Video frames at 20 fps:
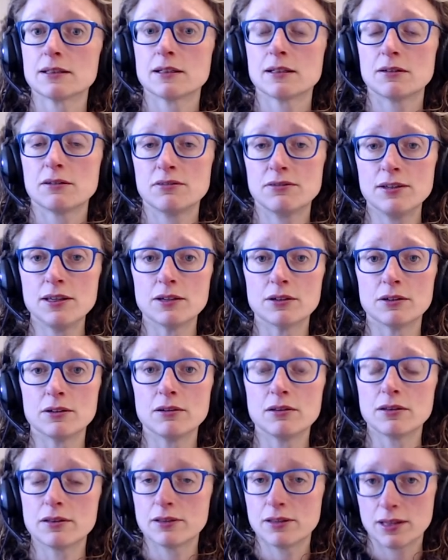
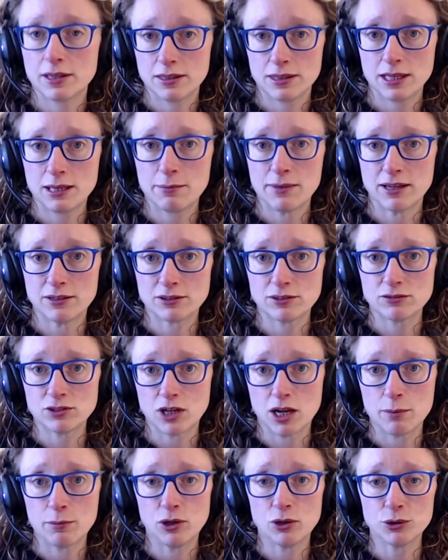fill the amount of
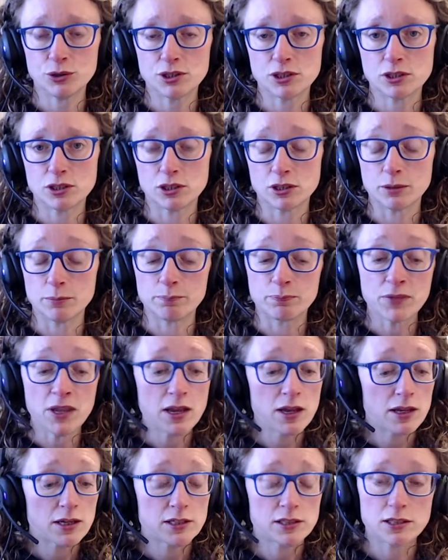time allotted to them.
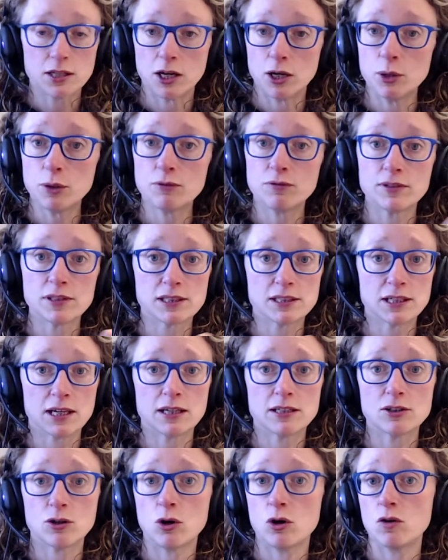So, if
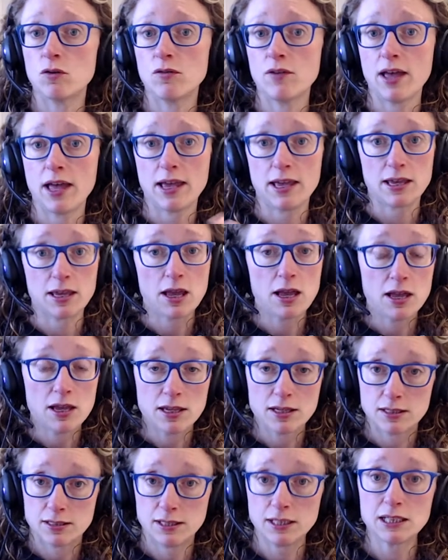instead of a
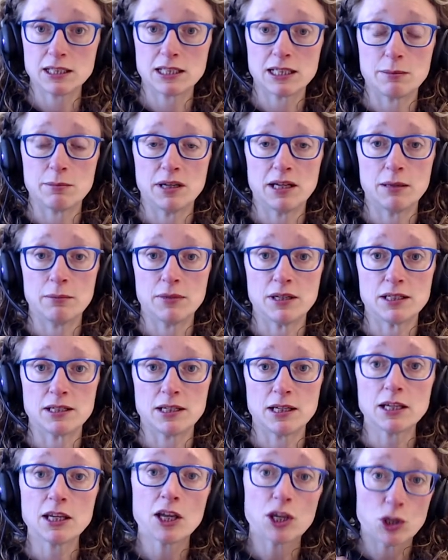60 minute
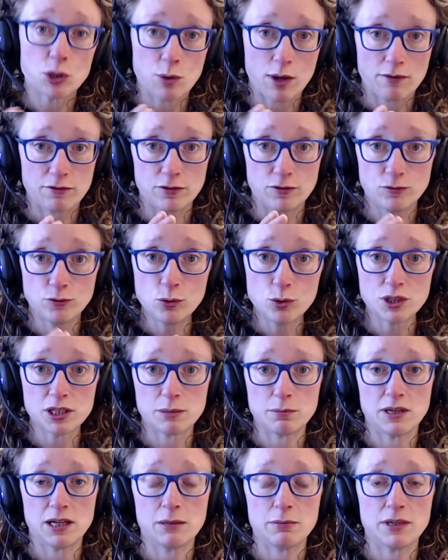meeting, you have a 40
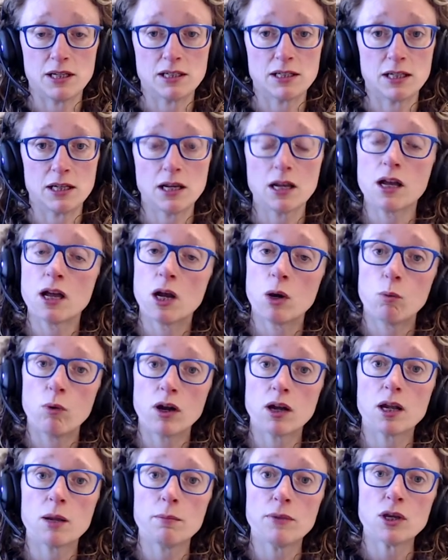minute meeting, one can be